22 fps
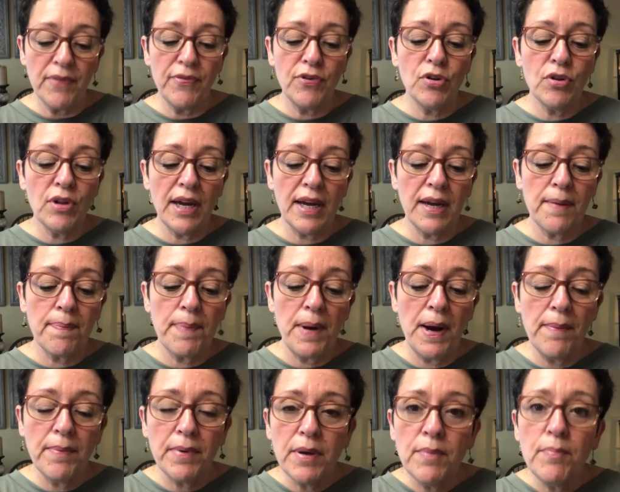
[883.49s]
If you like
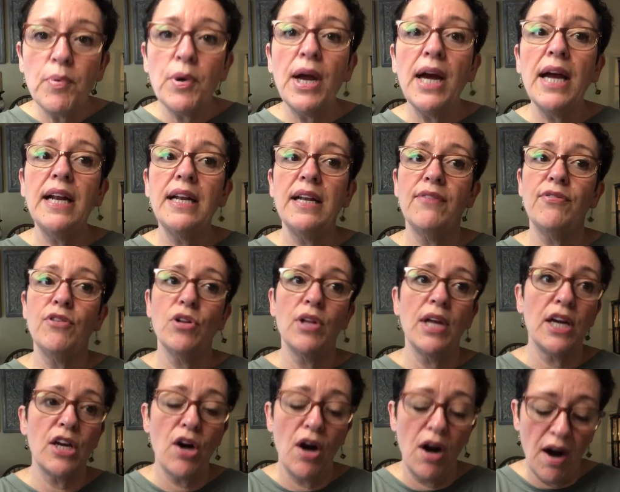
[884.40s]
pumpkin bread, if you
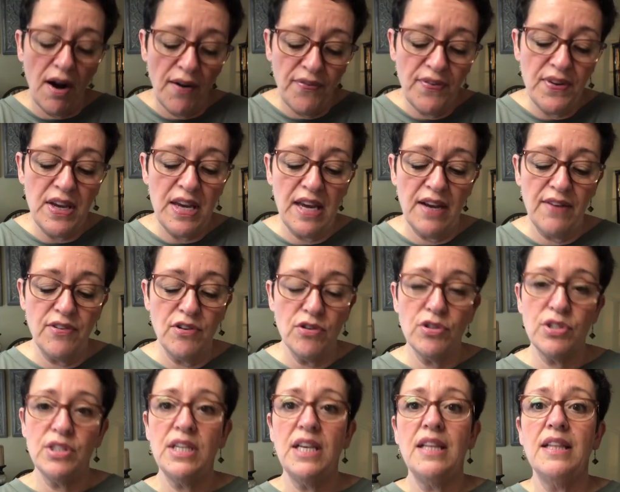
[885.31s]
like coffee, if you
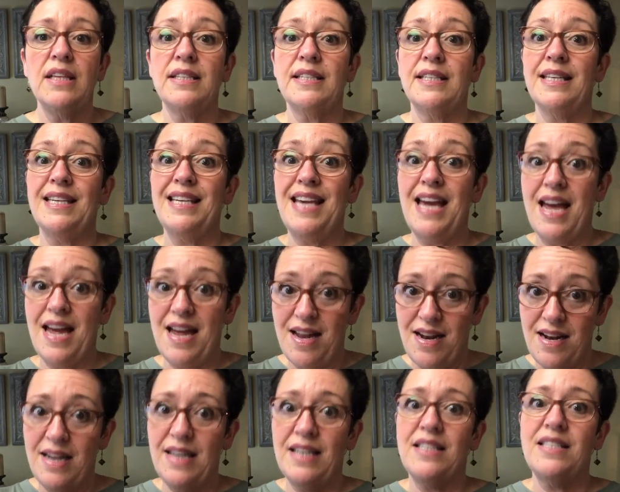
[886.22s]
see this
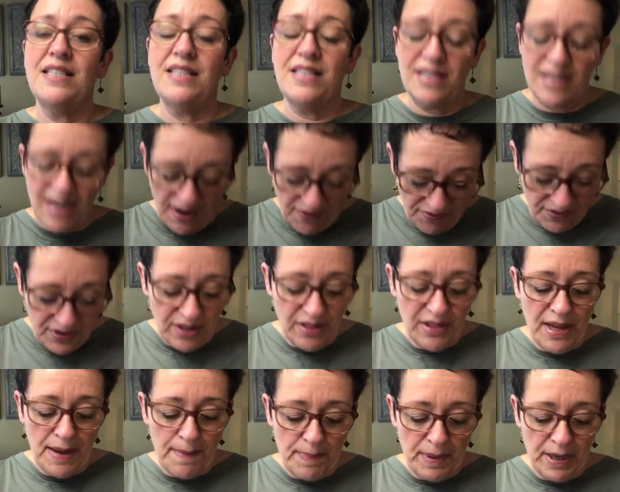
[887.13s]
again,
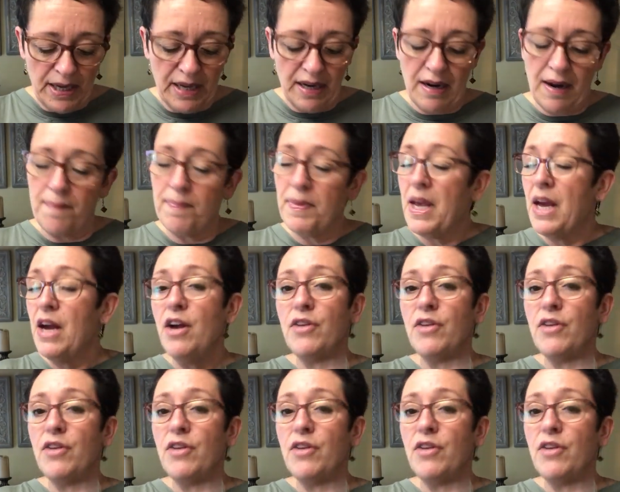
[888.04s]
definitely pick it up.